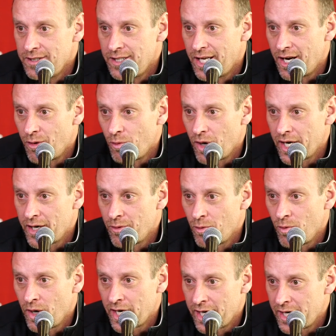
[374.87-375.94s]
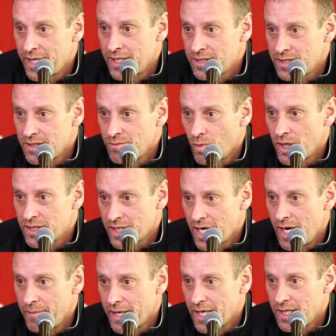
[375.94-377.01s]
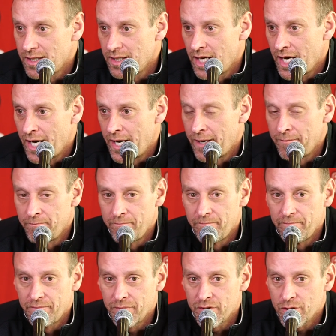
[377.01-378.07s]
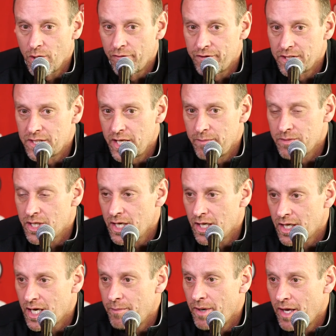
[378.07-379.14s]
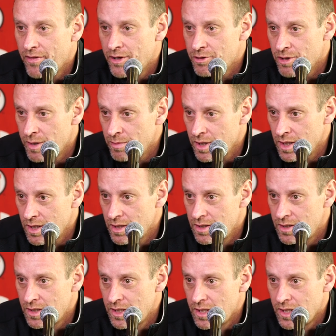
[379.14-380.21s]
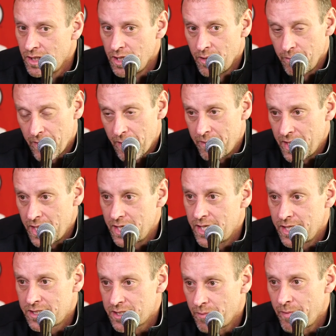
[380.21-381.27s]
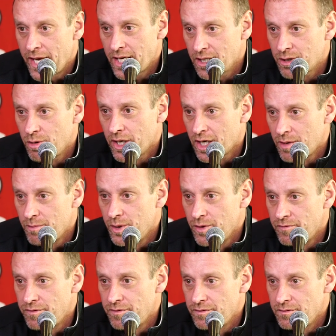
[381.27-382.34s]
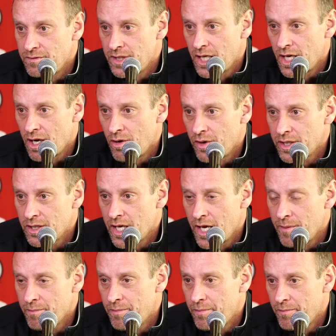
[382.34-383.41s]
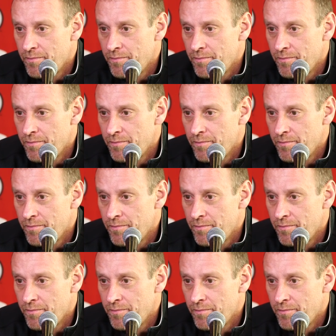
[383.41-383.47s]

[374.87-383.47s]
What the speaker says: you know, what it is and what's coming. So if a team's going to come on the dribble, maybe he needs to make a quicker move, you know, and